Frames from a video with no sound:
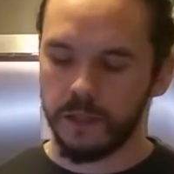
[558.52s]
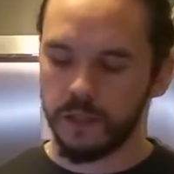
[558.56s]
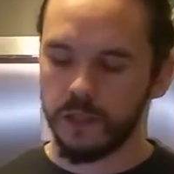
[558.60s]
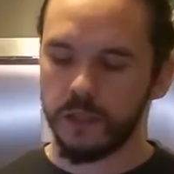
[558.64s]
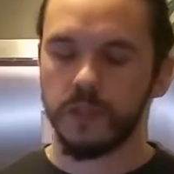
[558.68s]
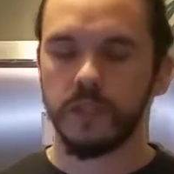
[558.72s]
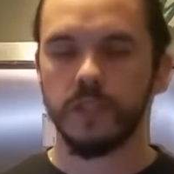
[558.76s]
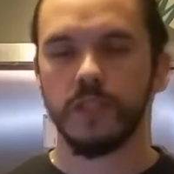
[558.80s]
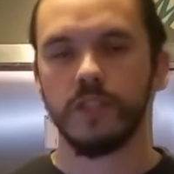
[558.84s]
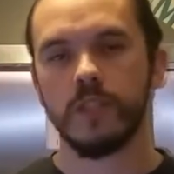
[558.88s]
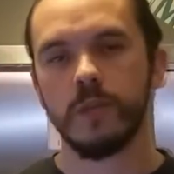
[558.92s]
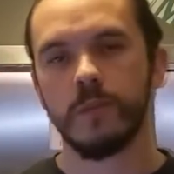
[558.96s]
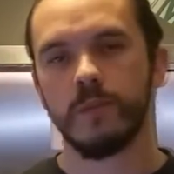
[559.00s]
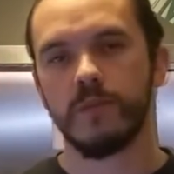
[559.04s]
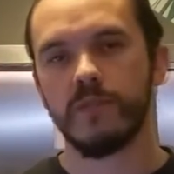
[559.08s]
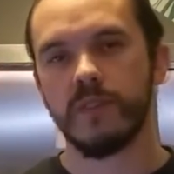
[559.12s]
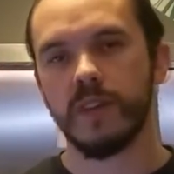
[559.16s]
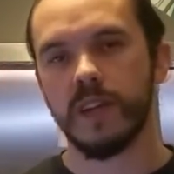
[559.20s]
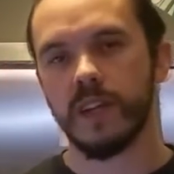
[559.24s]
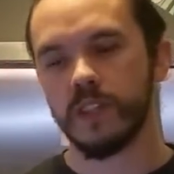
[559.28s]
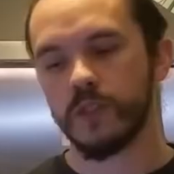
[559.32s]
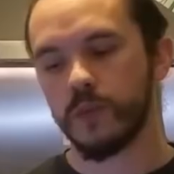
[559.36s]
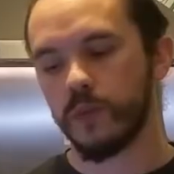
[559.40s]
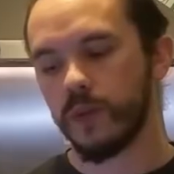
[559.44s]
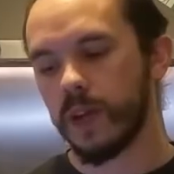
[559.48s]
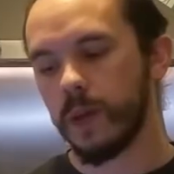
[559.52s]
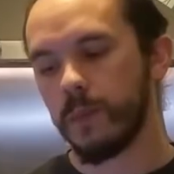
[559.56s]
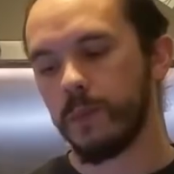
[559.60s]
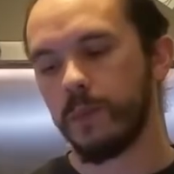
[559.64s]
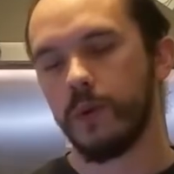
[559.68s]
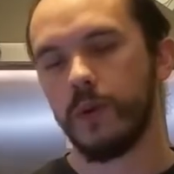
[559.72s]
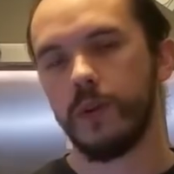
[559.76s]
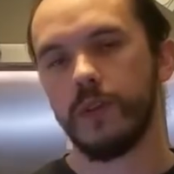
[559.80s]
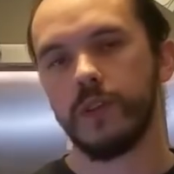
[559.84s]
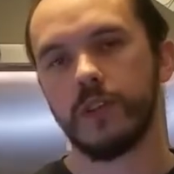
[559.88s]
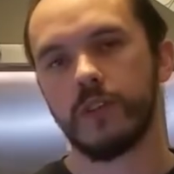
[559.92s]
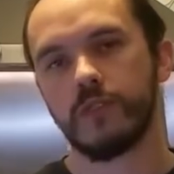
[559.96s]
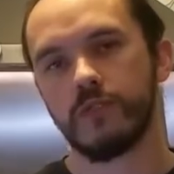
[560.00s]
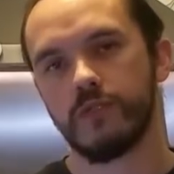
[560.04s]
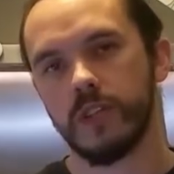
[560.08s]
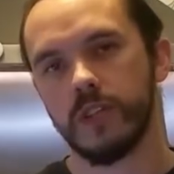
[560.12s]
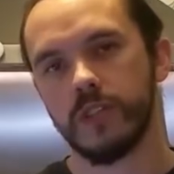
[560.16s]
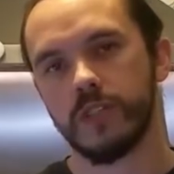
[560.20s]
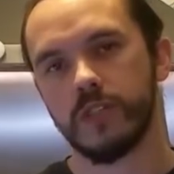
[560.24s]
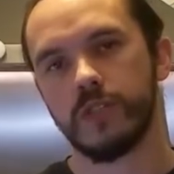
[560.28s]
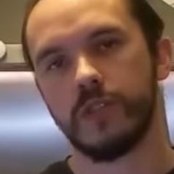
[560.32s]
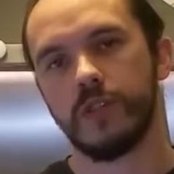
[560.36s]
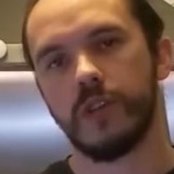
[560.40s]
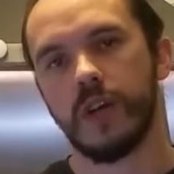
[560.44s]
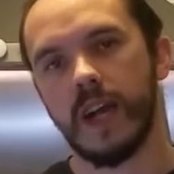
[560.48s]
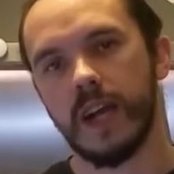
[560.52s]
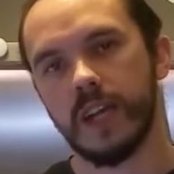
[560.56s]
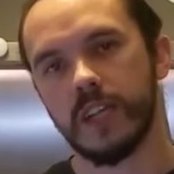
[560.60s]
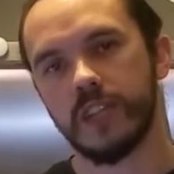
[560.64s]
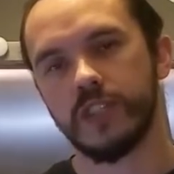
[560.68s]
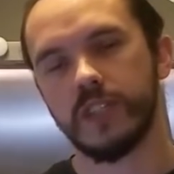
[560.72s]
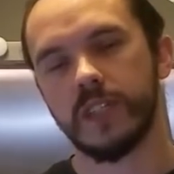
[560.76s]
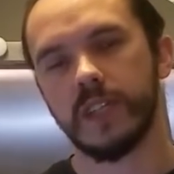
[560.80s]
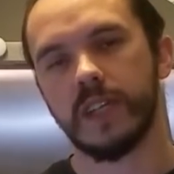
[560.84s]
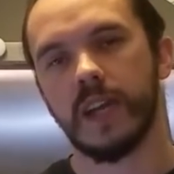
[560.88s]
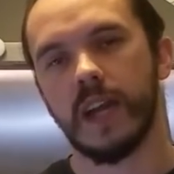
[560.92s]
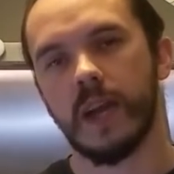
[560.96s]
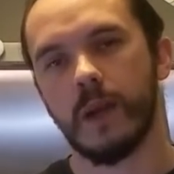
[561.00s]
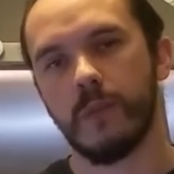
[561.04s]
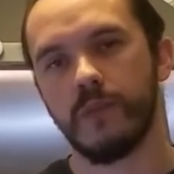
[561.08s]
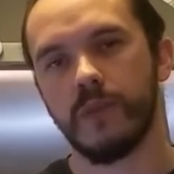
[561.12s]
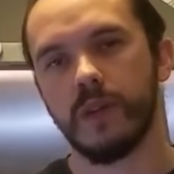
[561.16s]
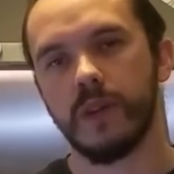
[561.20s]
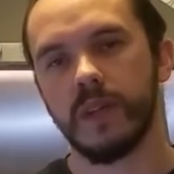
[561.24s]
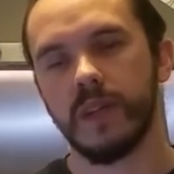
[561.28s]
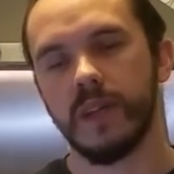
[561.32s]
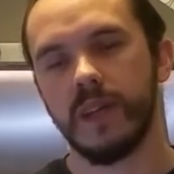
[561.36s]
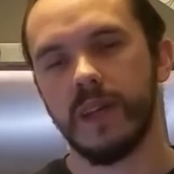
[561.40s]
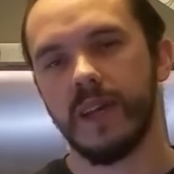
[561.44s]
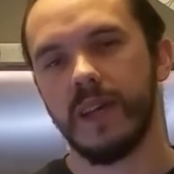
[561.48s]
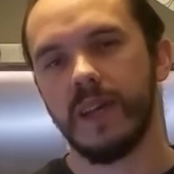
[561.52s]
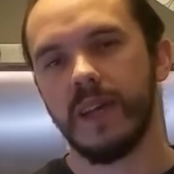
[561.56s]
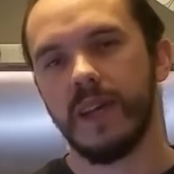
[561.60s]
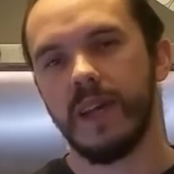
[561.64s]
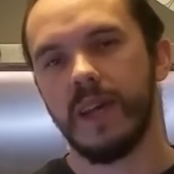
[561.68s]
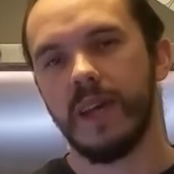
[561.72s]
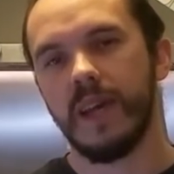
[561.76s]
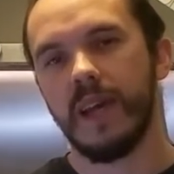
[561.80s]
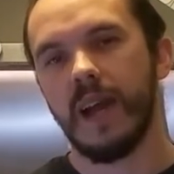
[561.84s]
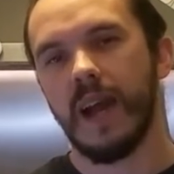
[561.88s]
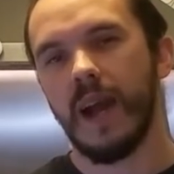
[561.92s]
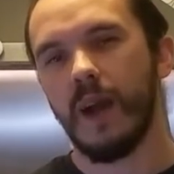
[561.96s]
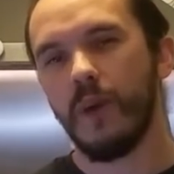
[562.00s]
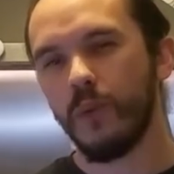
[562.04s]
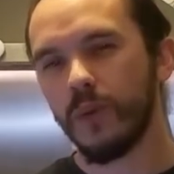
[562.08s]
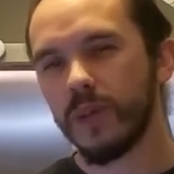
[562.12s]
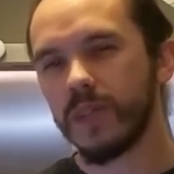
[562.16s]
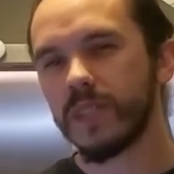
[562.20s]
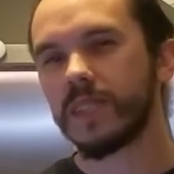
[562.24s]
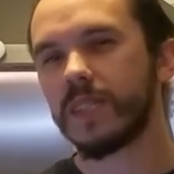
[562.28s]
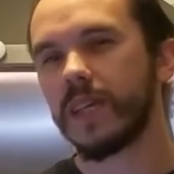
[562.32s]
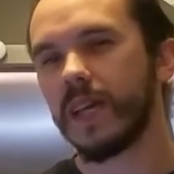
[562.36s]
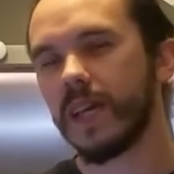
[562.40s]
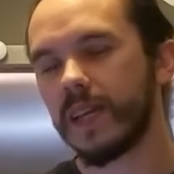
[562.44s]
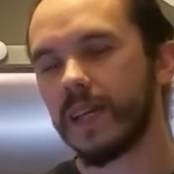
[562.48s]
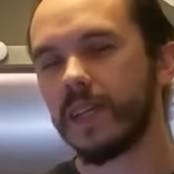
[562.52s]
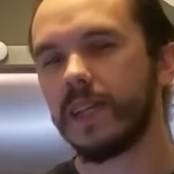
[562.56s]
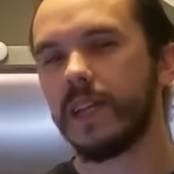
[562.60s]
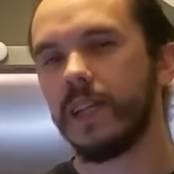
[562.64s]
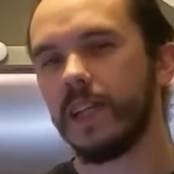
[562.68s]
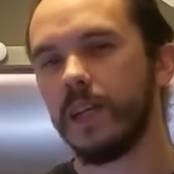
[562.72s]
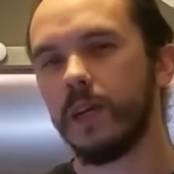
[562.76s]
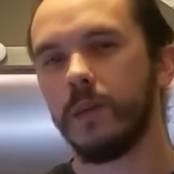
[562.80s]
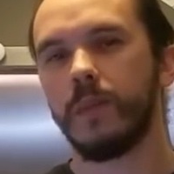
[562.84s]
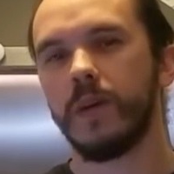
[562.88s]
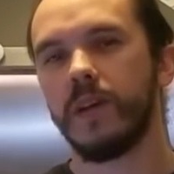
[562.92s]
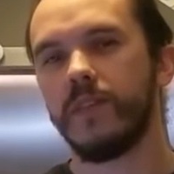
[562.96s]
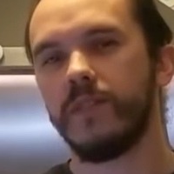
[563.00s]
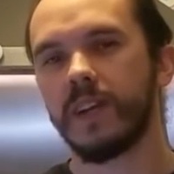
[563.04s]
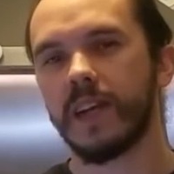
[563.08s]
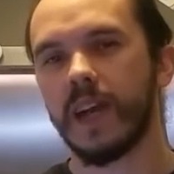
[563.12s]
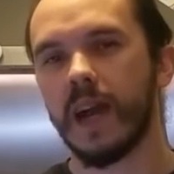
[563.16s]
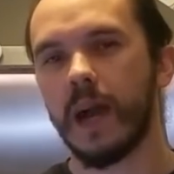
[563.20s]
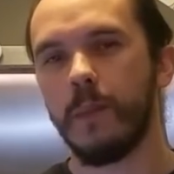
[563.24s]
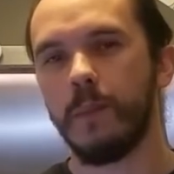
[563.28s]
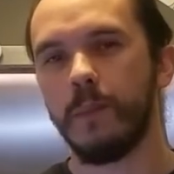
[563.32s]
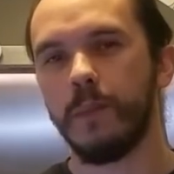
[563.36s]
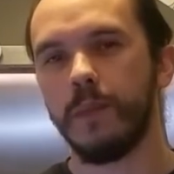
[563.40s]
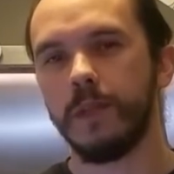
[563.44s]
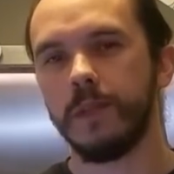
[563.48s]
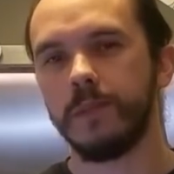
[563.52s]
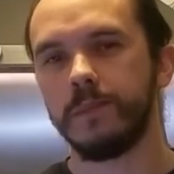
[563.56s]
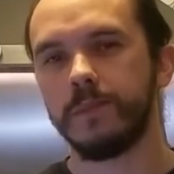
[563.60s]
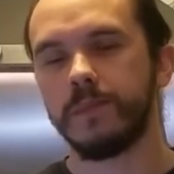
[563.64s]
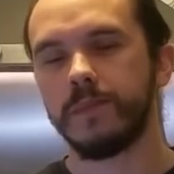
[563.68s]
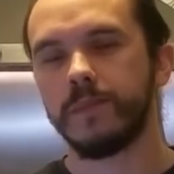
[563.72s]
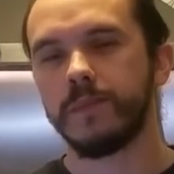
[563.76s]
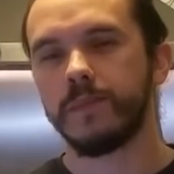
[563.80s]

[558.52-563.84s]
So to summarise, when I bought the Crosstour Action Camera, I was taking a little bit of a gamble.